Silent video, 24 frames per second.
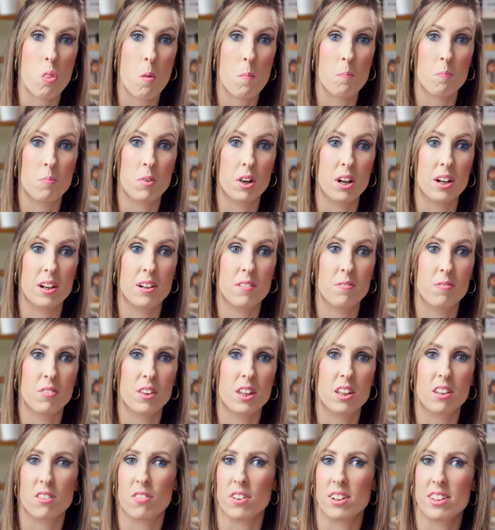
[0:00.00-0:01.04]
but
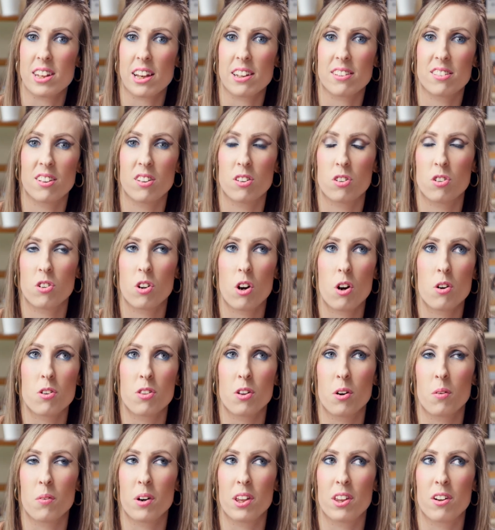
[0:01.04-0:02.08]
it's fantastic to know
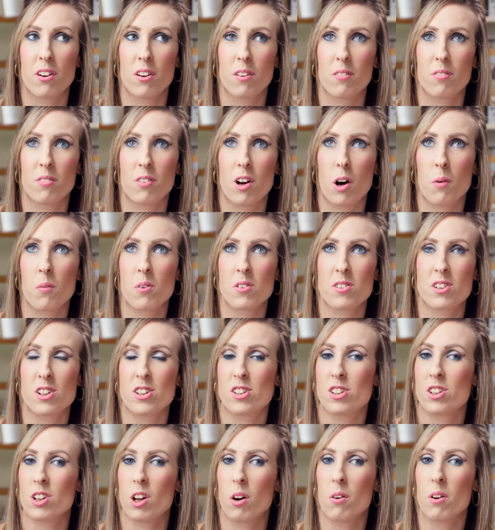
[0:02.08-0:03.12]
that whether I wanted
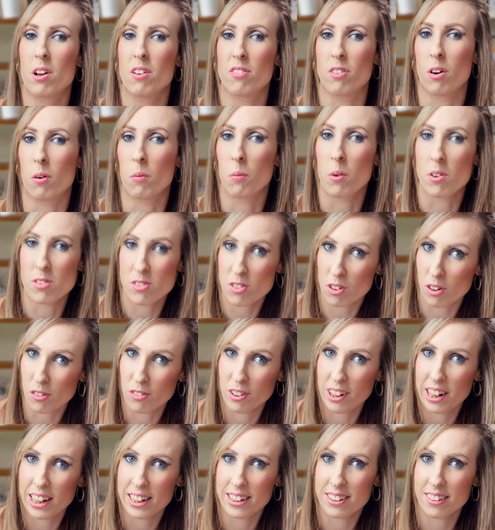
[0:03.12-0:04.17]
to know if I wasn't
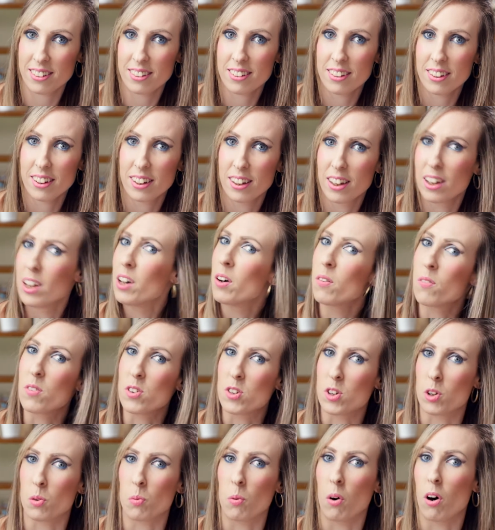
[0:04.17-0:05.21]
ovulating, which
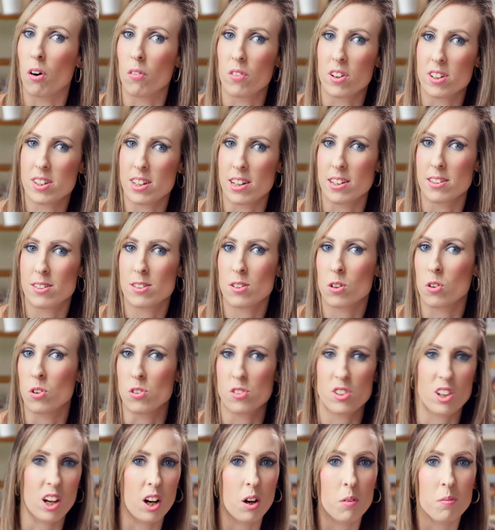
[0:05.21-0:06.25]
is what OvuSense could
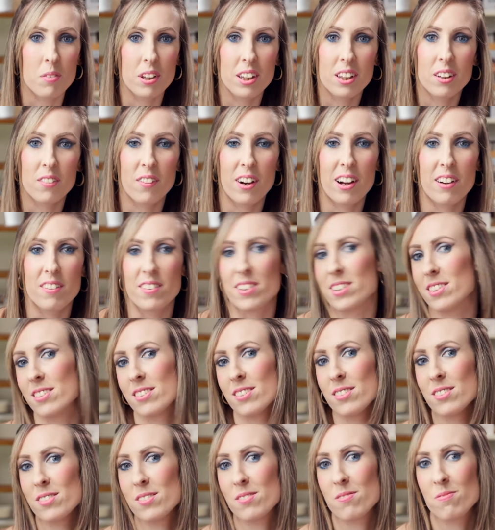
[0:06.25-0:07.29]
tell me,
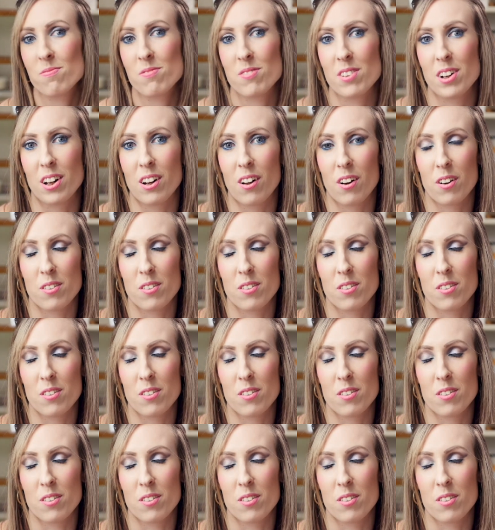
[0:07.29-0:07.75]
whereas a lot